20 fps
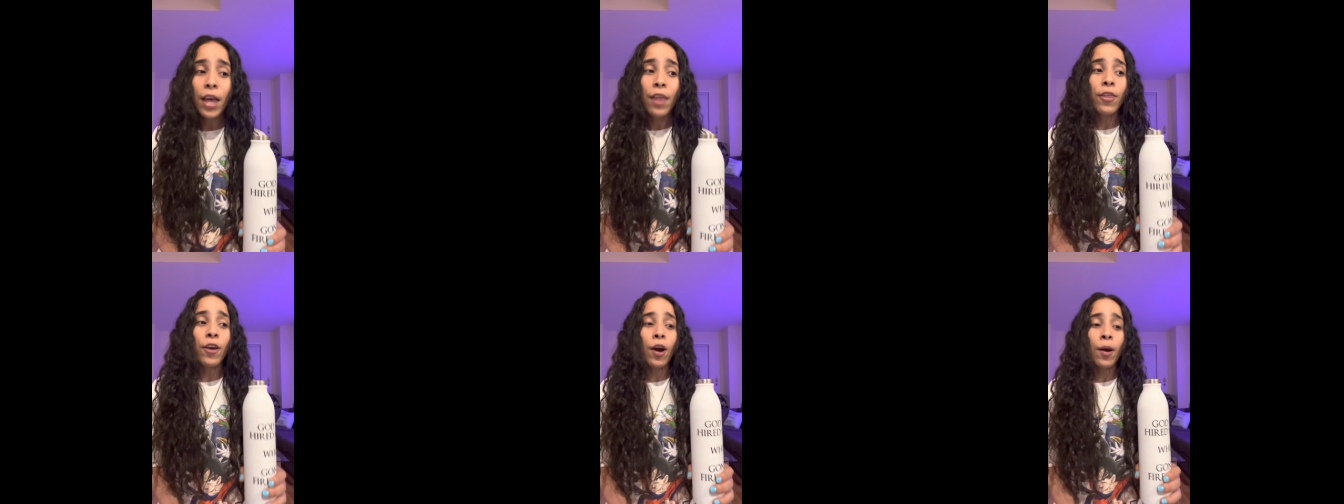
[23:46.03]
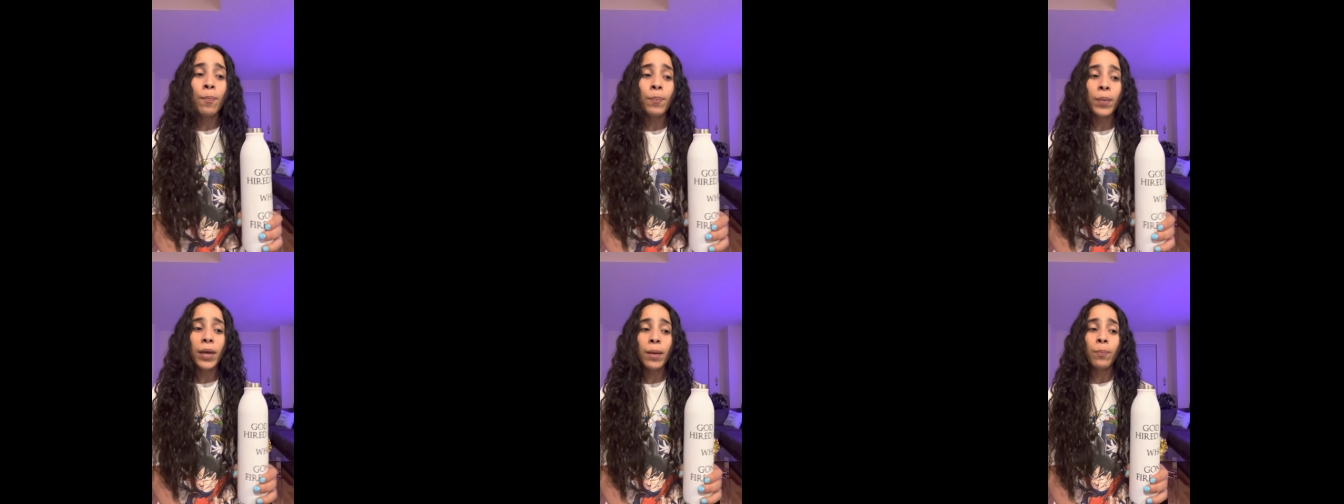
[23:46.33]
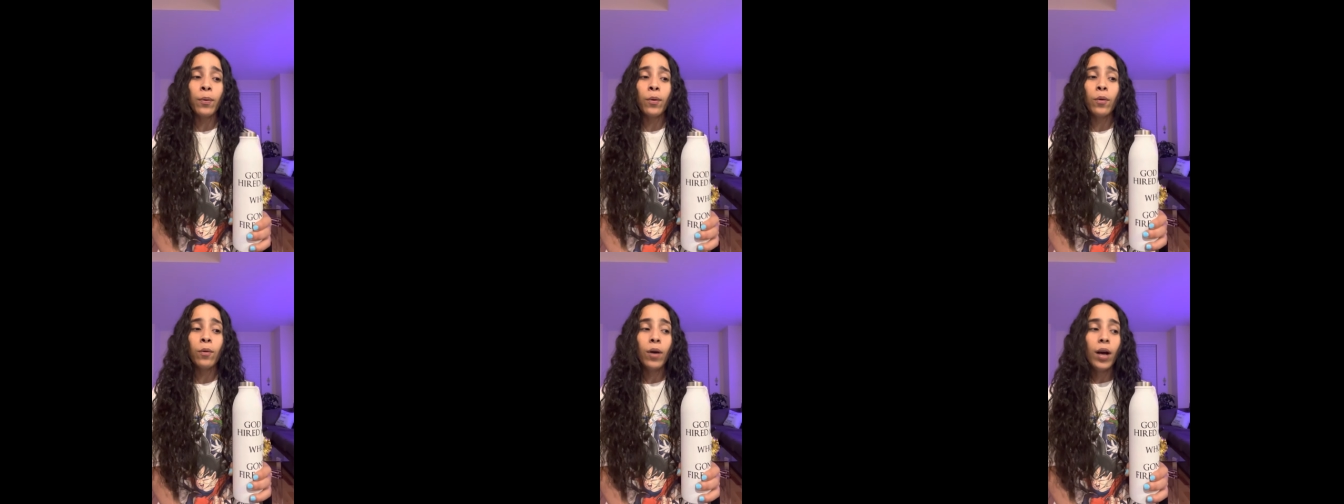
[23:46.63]
There are
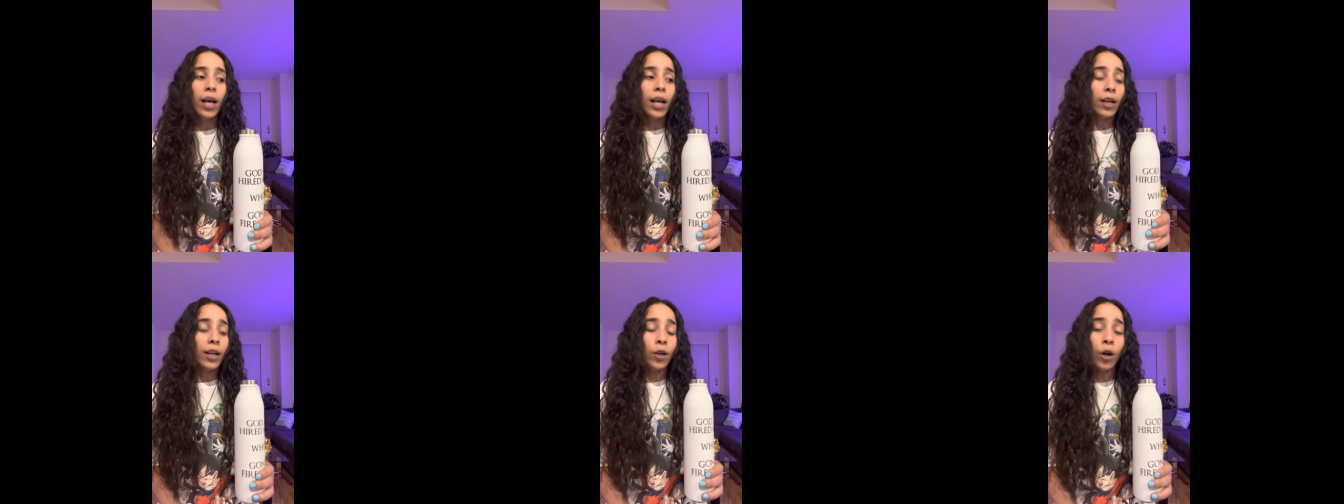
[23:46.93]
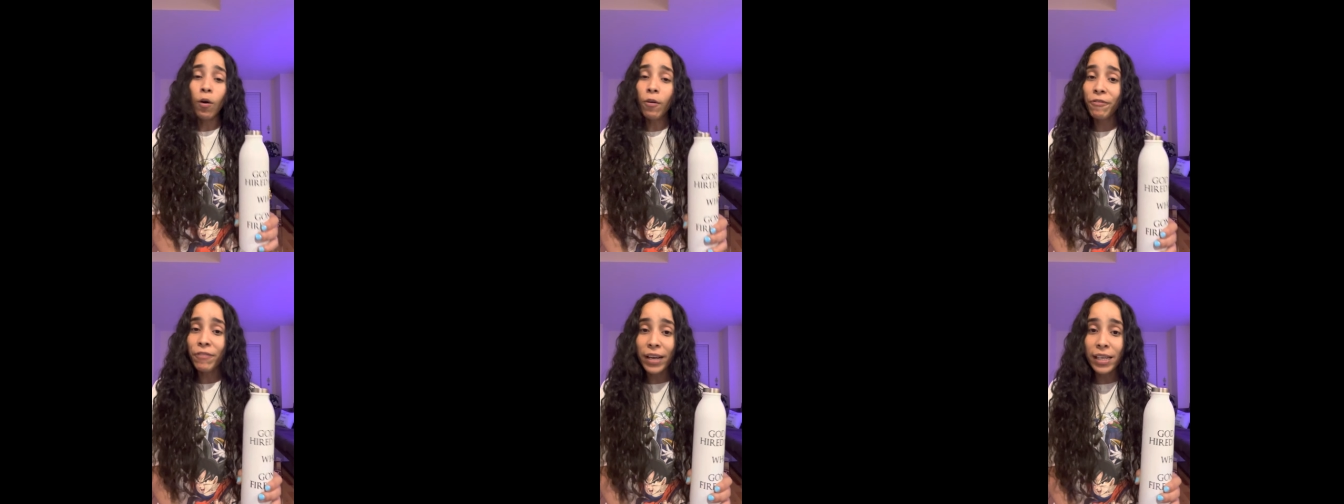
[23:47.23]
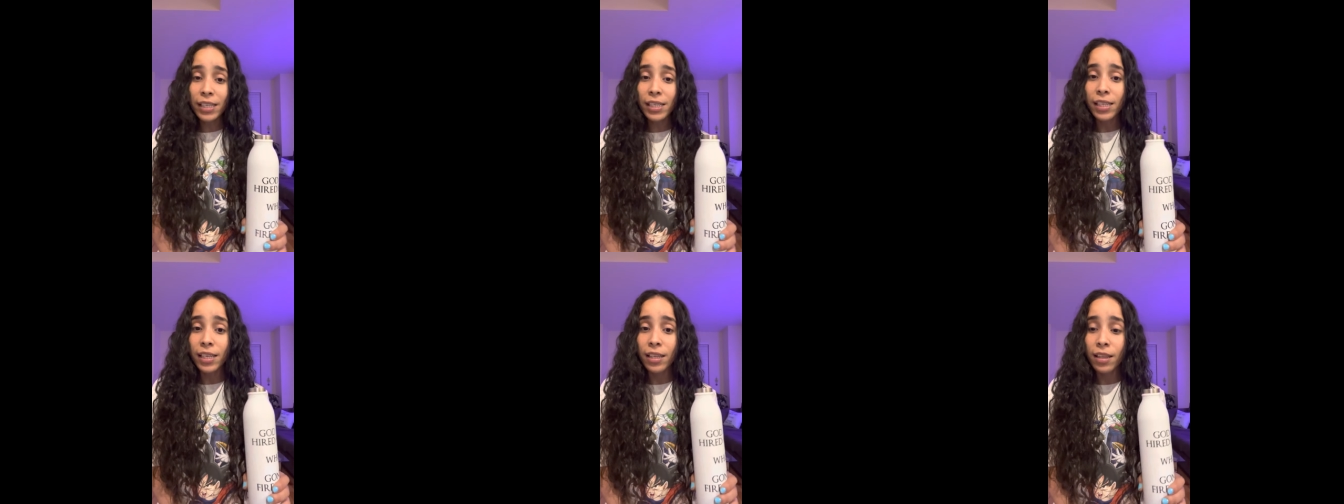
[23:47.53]
people, no
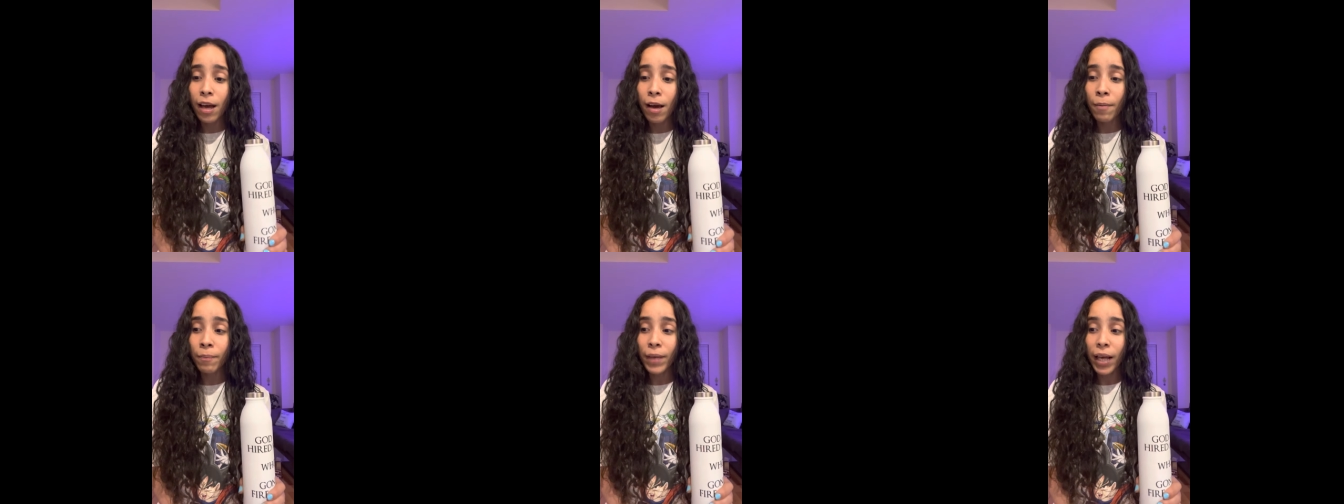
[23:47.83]
offense to them,